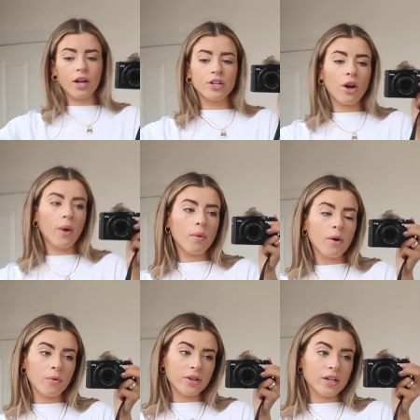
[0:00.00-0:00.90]
I know I
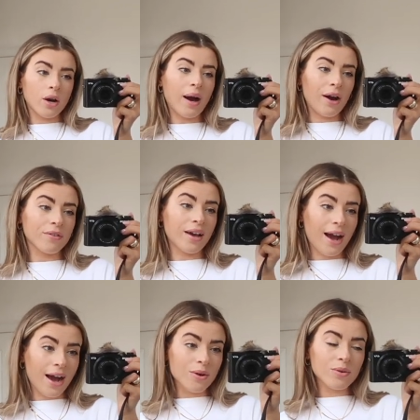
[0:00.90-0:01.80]
won't want to go out of the
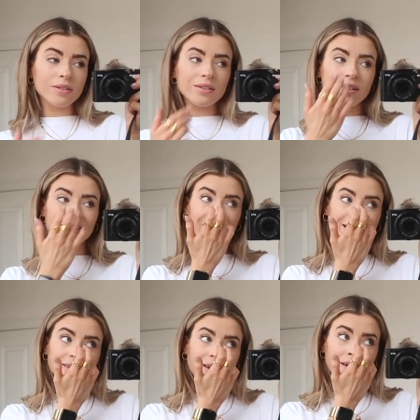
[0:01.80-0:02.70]
house
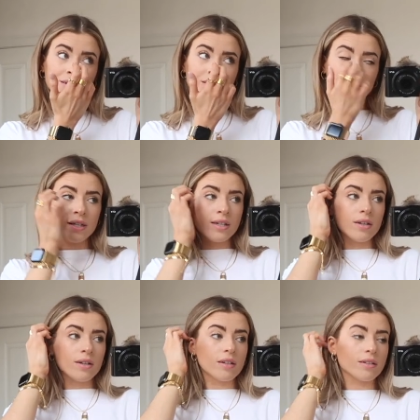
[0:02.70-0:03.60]
later,
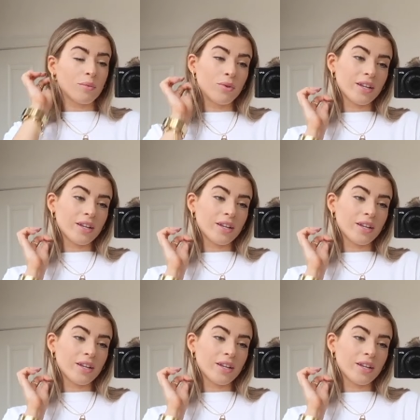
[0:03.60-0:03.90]
because I want